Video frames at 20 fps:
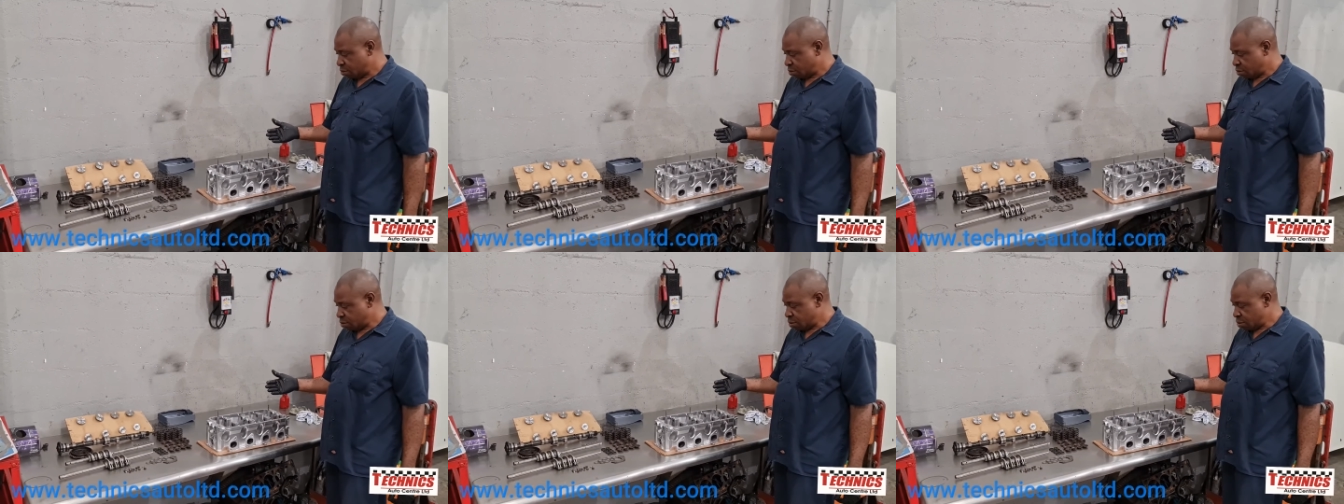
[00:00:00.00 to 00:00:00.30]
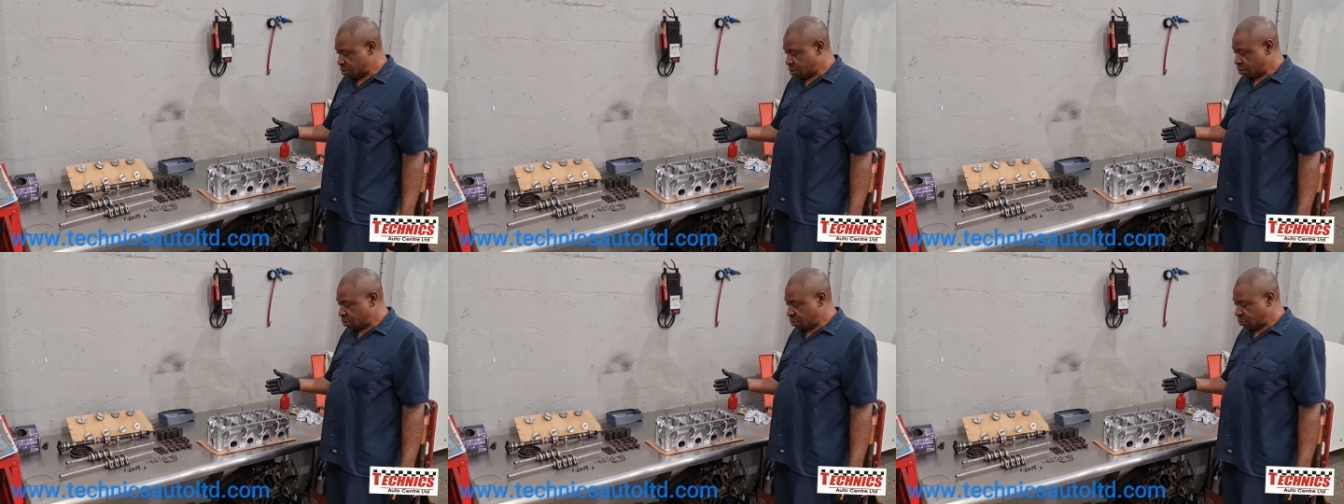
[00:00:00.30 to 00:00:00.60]

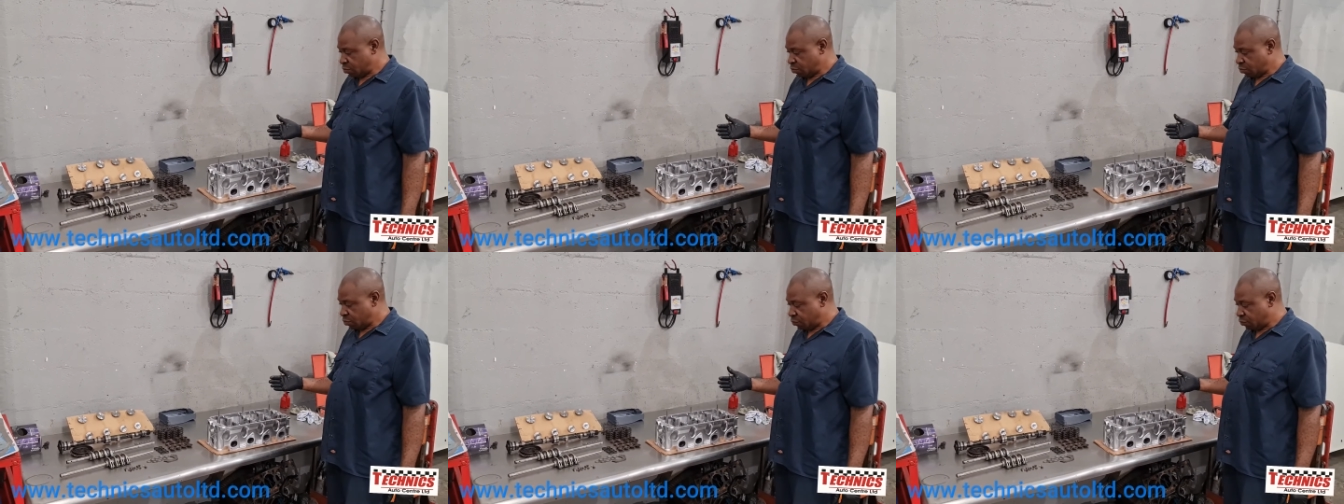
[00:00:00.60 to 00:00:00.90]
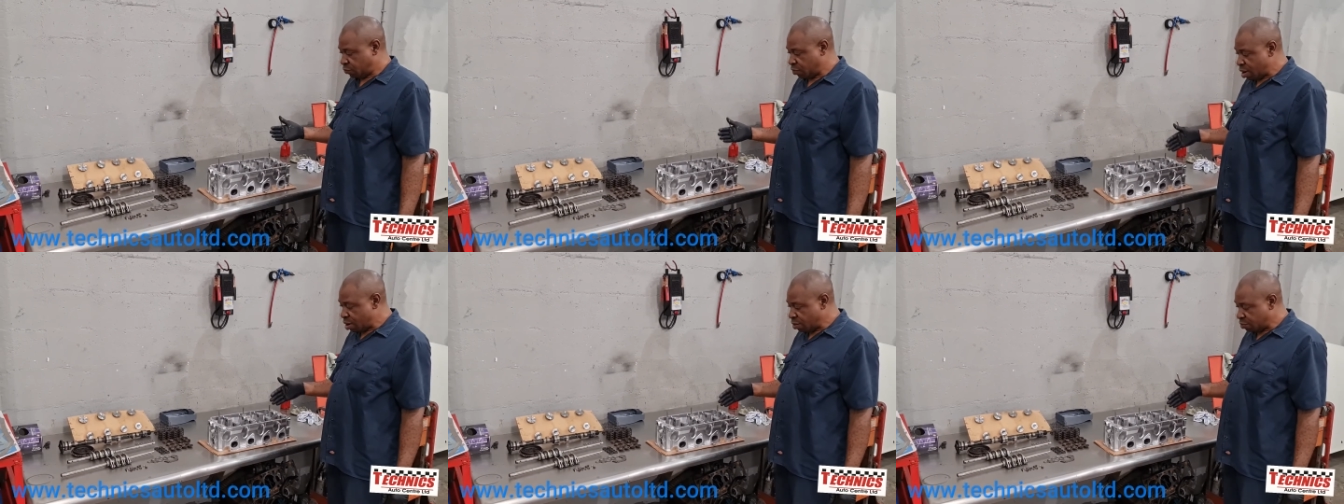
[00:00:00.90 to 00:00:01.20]
the
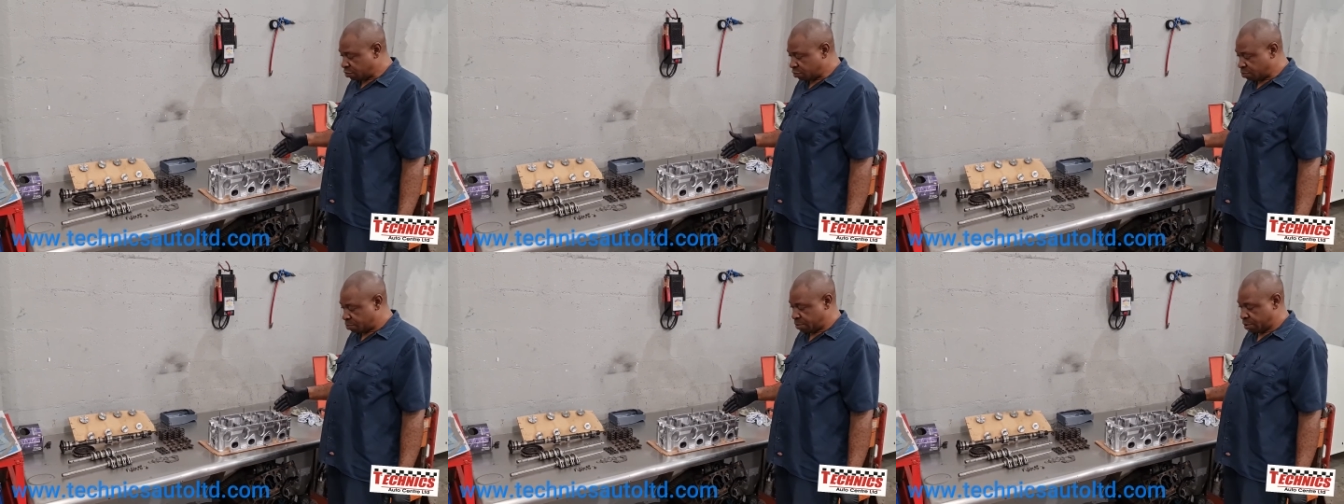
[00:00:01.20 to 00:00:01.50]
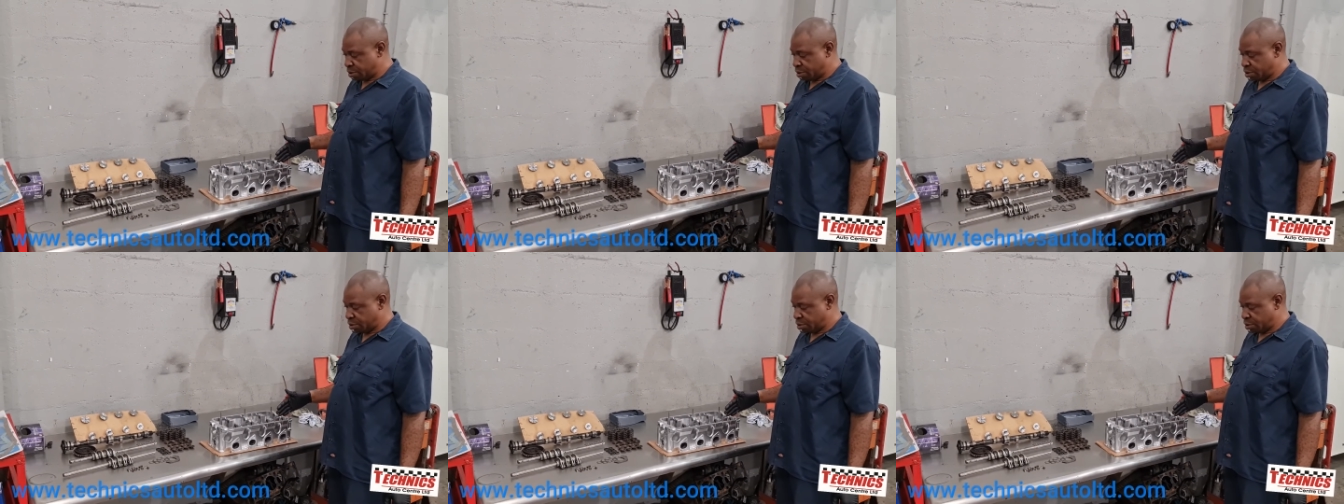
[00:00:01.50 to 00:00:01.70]
valve spring